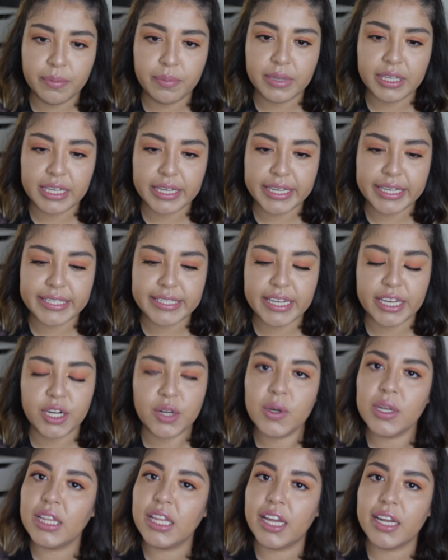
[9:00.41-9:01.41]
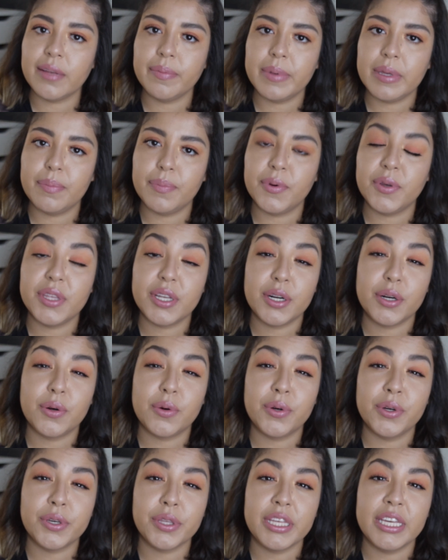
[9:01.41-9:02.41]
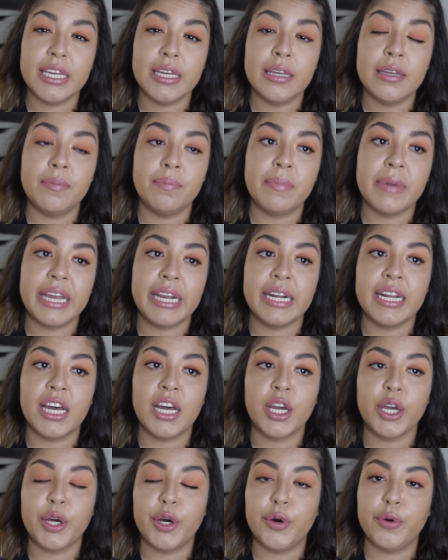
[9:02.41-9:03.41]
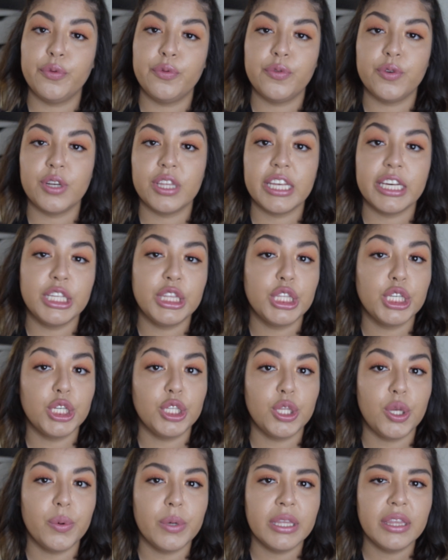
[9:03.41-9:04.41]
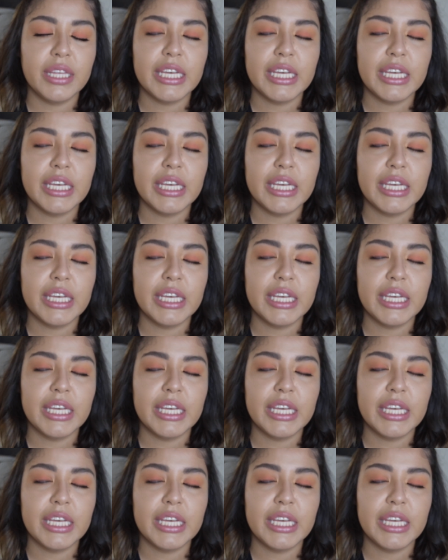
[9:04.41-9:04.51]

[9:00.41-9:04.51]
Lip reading: because I know a lot of people that are oily might not go for like the glowy